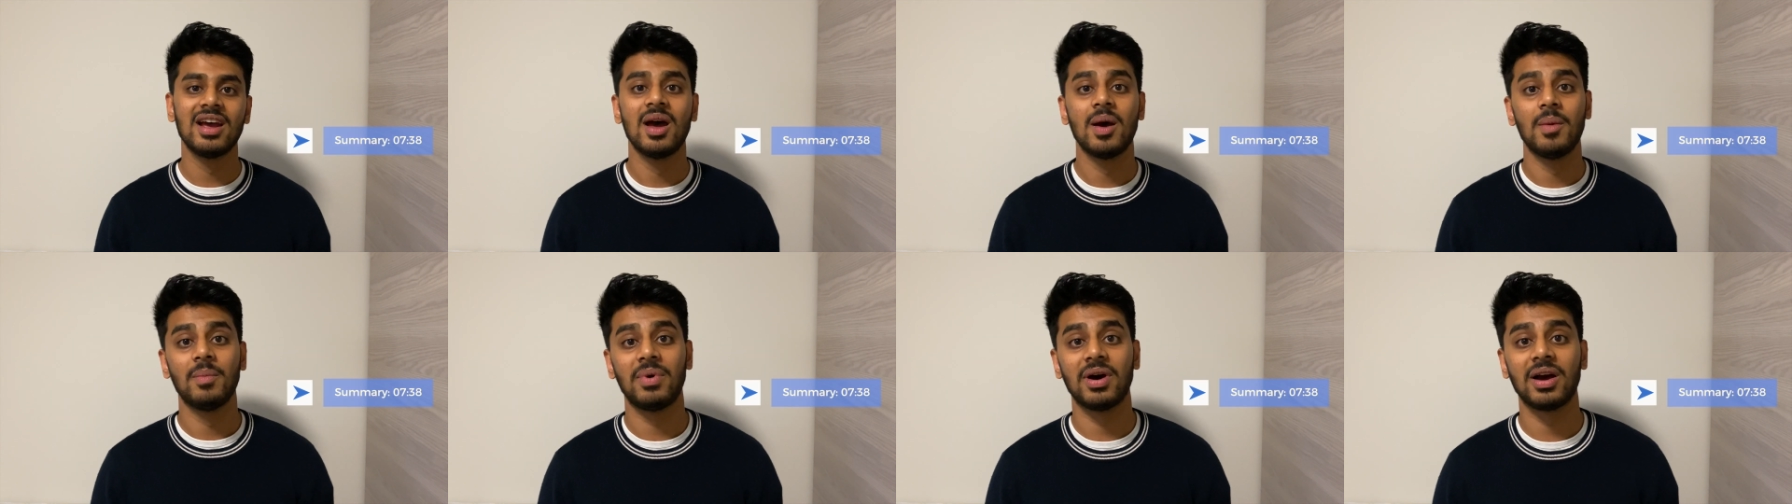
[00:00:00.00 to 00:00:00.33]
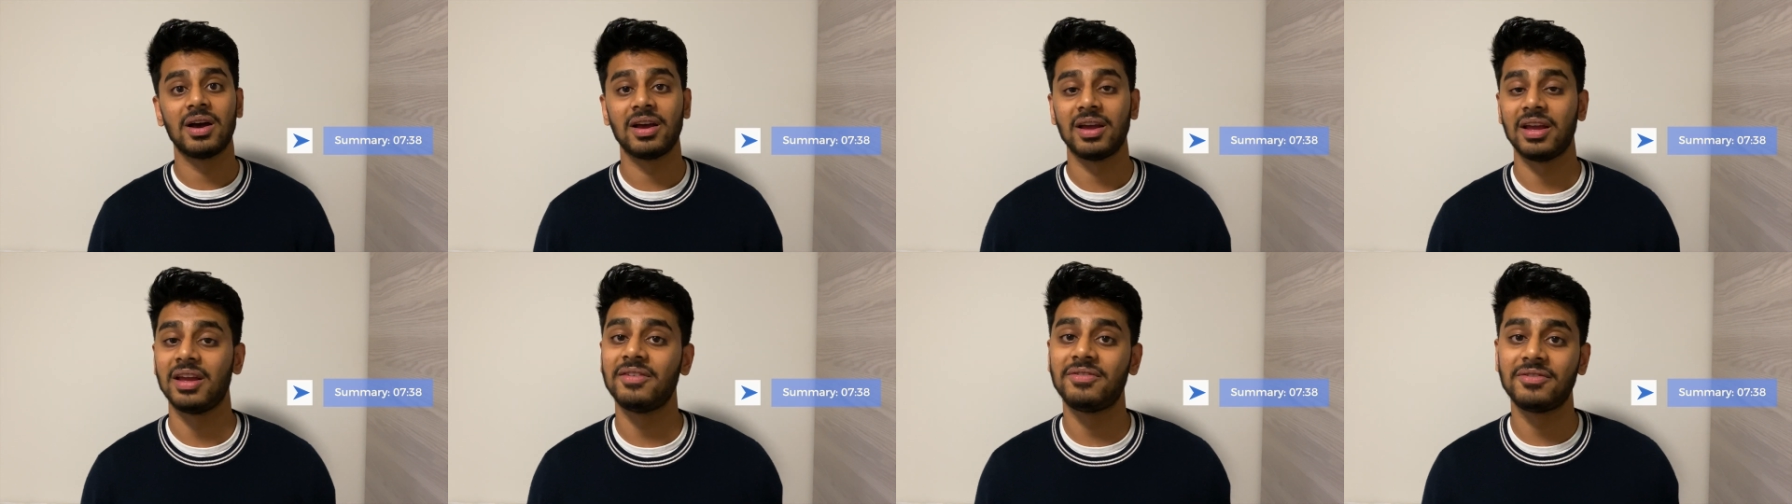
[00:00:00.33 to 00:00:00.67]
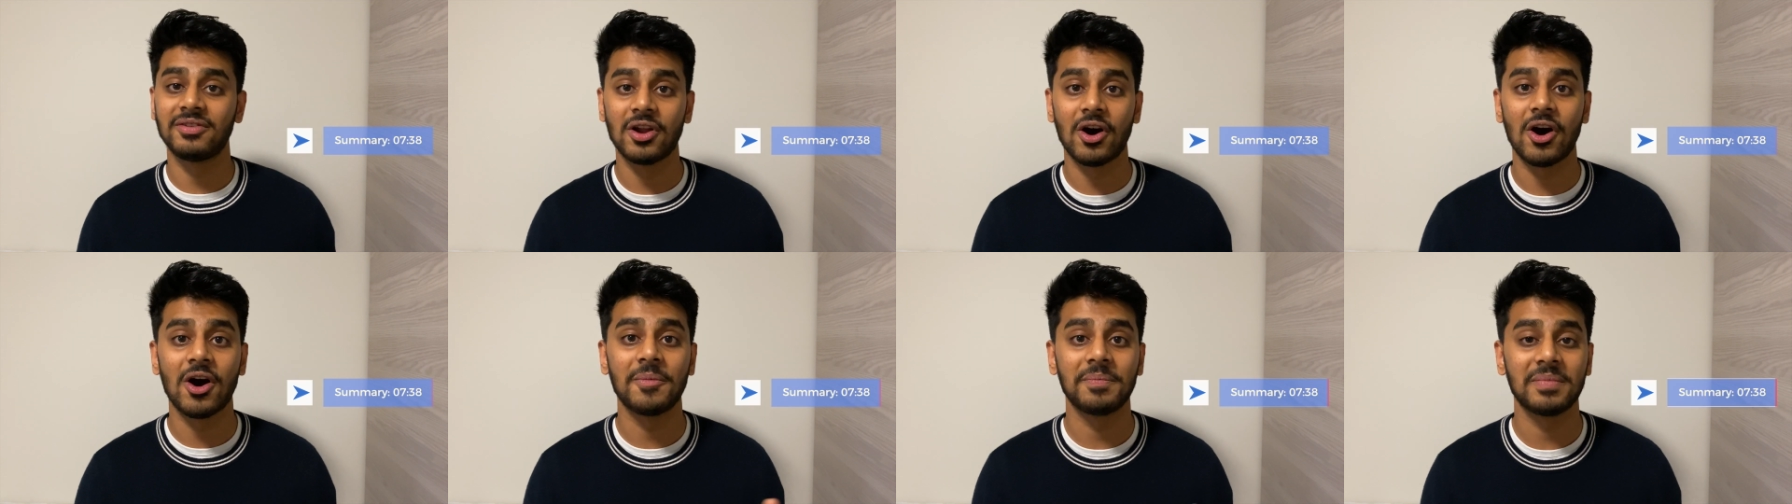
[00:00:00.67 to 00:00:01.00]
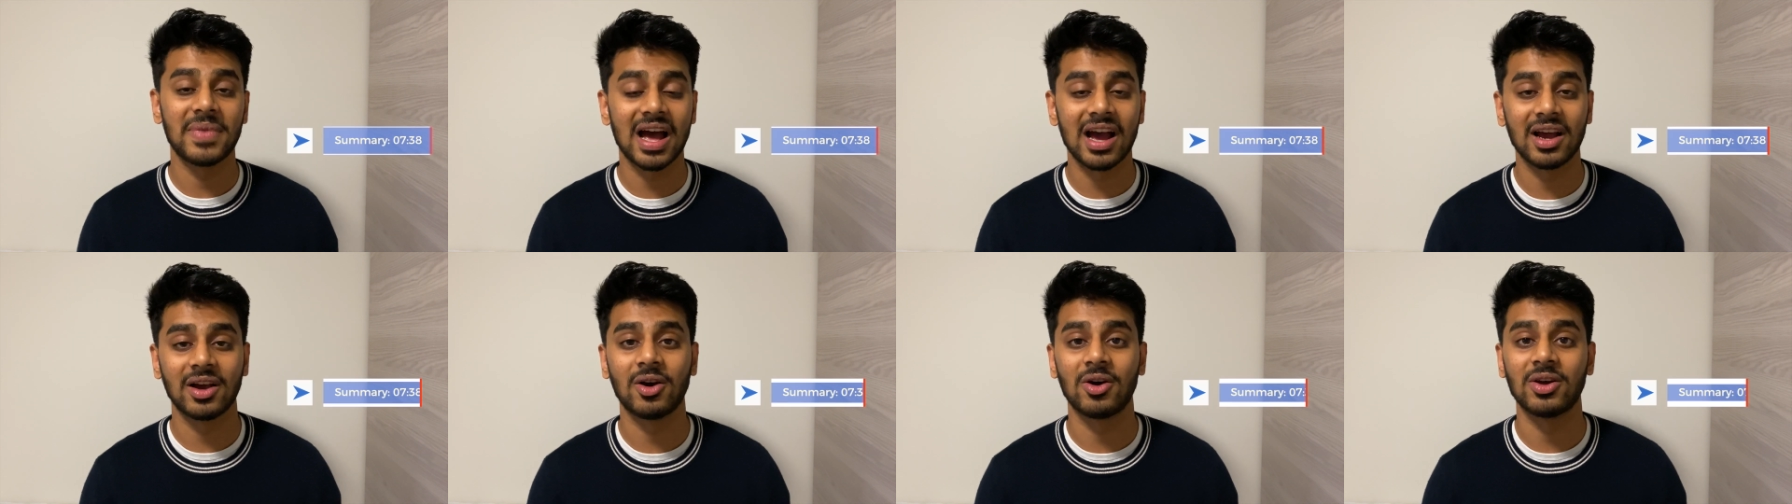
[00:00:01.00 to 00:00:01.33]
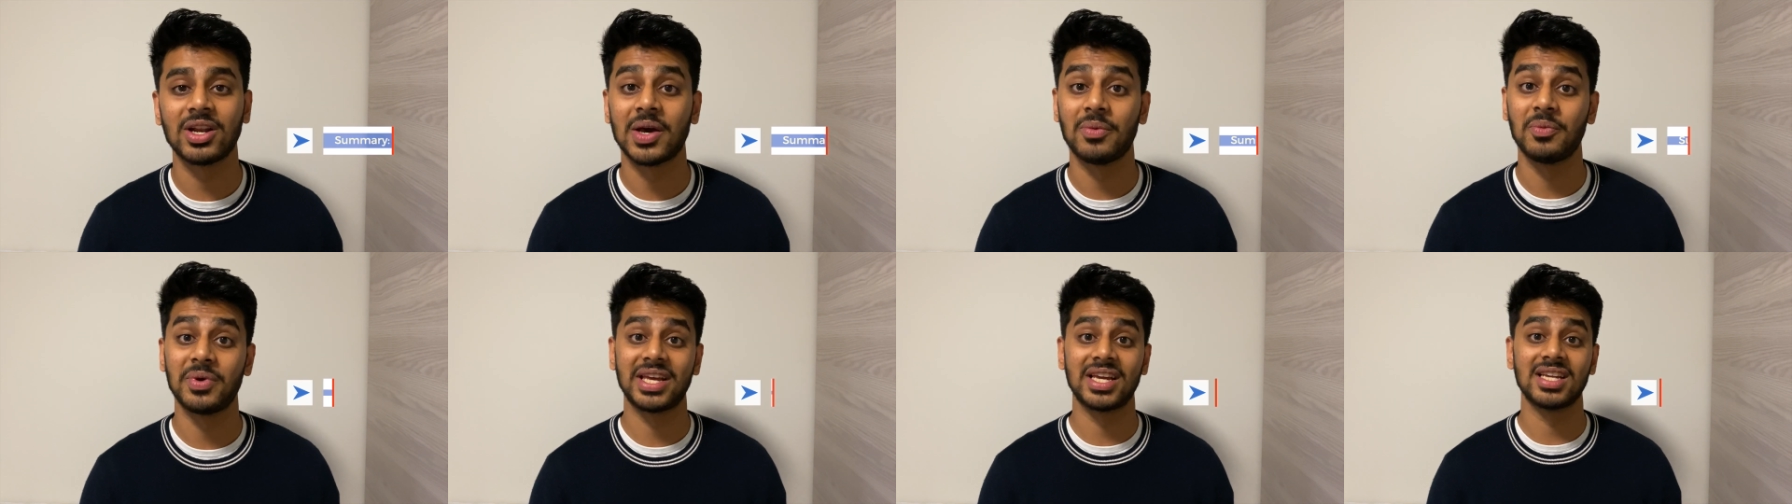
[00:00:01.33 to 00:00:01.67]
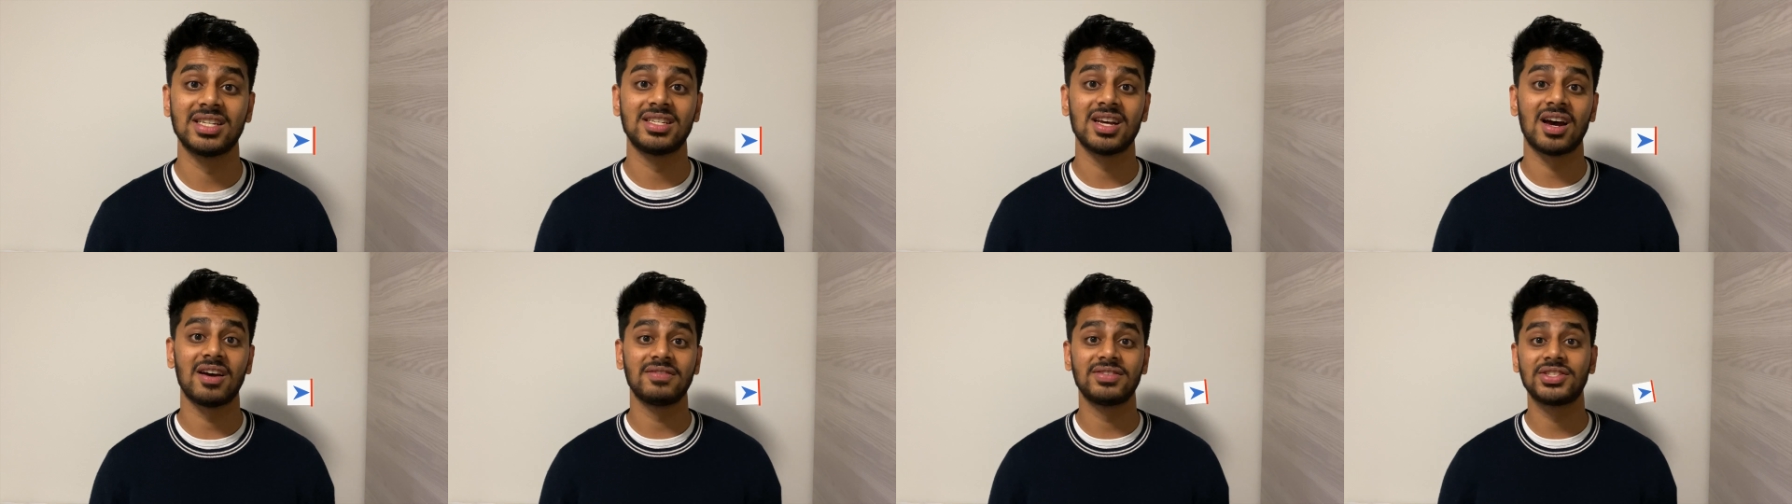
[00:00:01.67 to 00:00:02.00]
But if not, hang on and we can
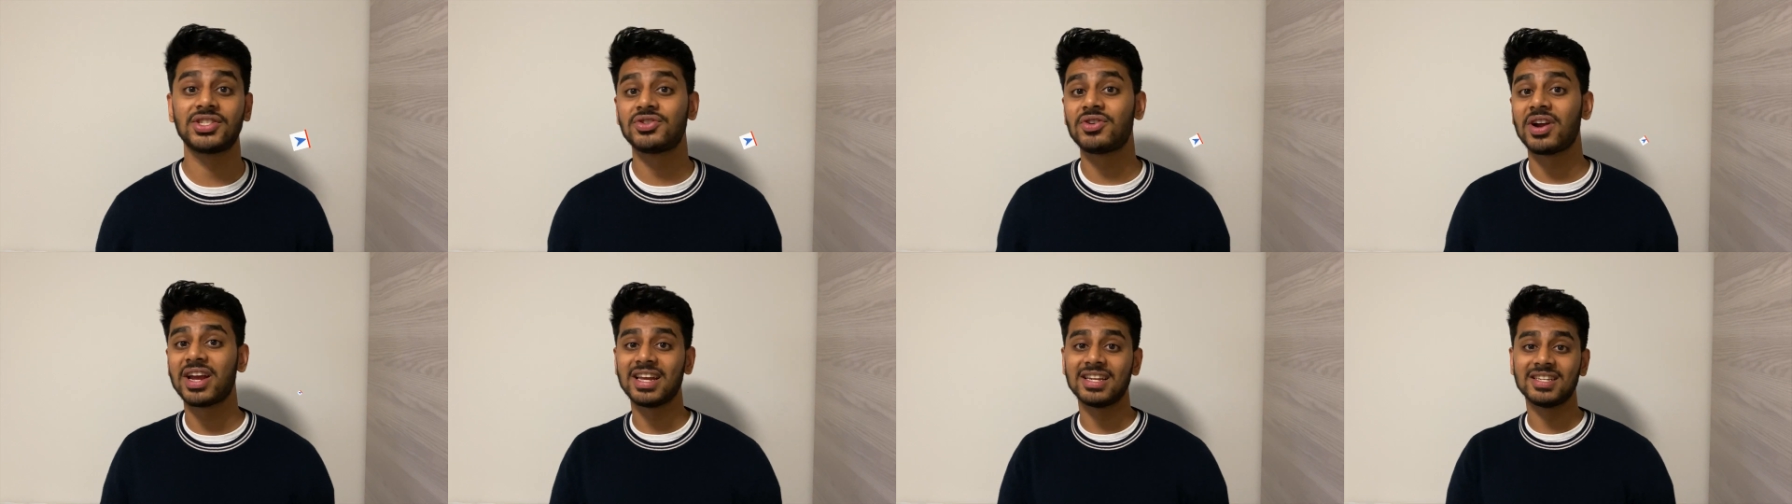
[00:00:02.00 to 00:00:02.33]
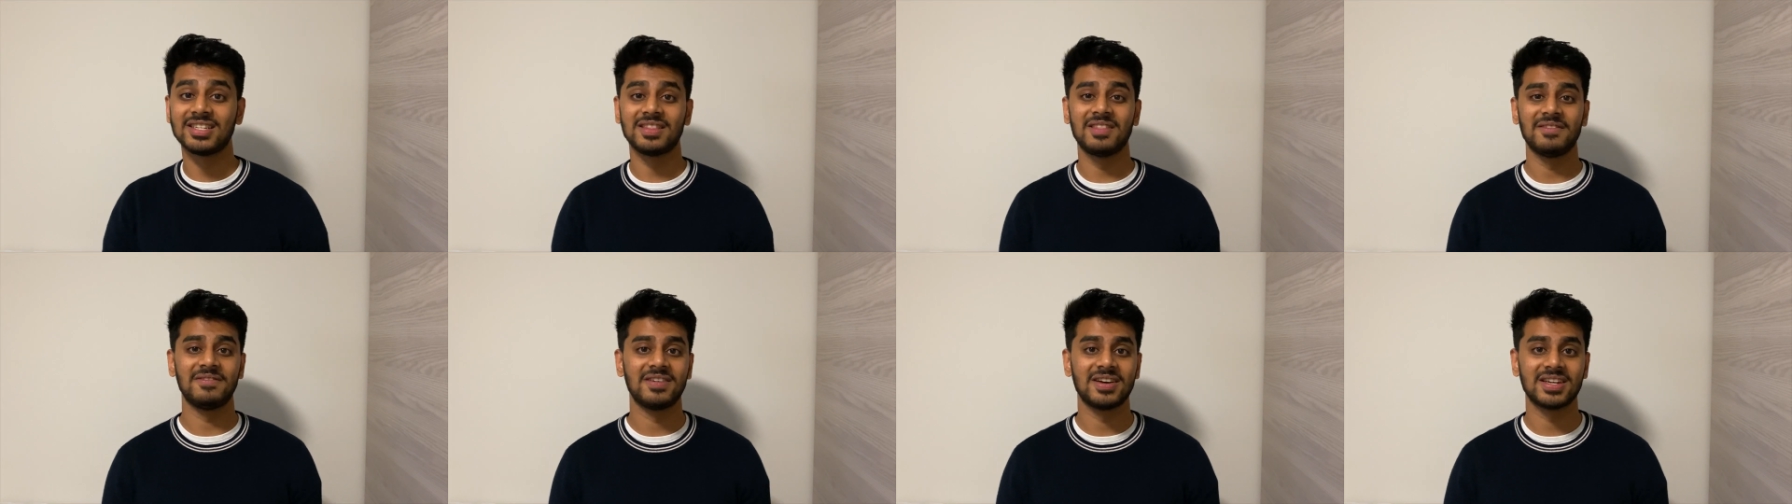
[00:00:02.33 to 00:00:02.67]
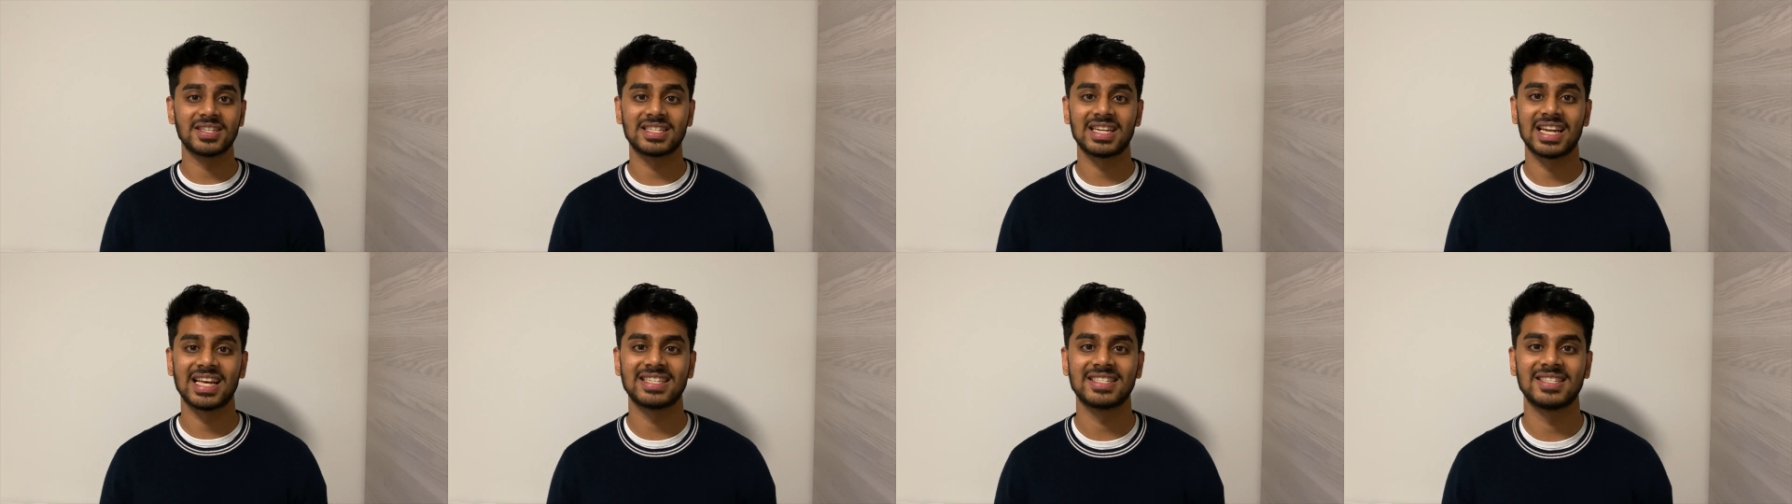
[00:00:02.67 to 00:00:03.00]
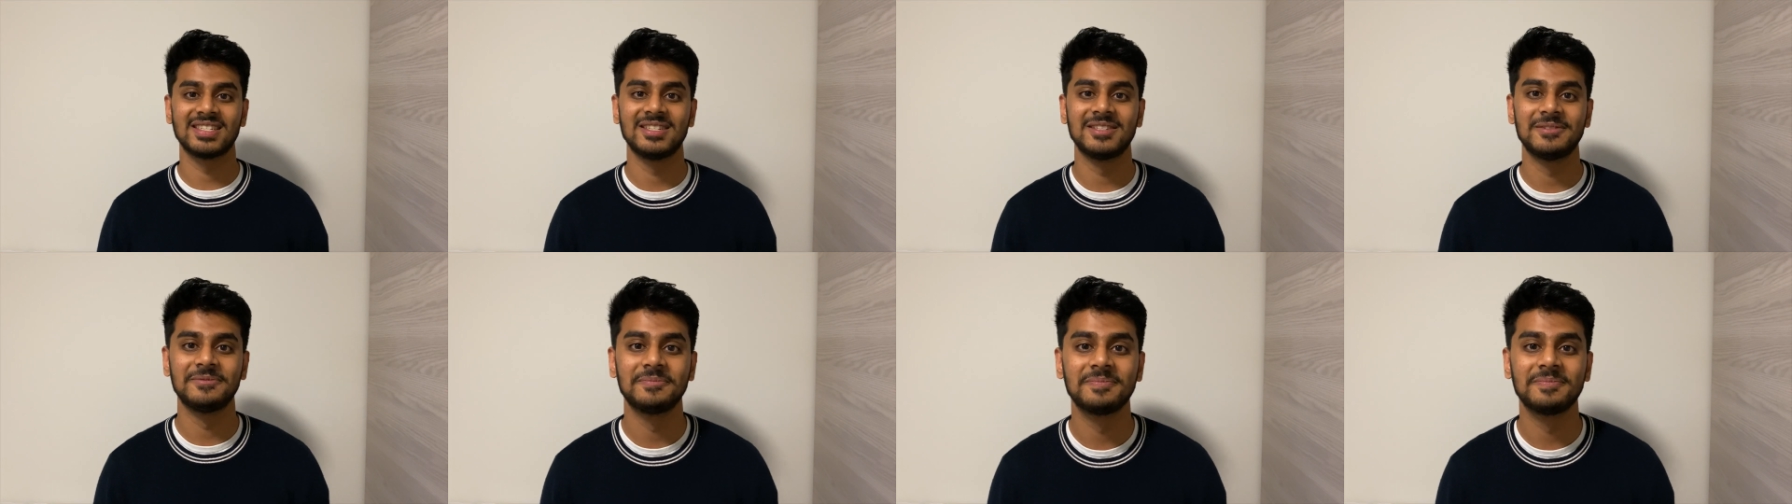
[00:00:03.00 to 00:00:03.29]
dive straight into the first lesson.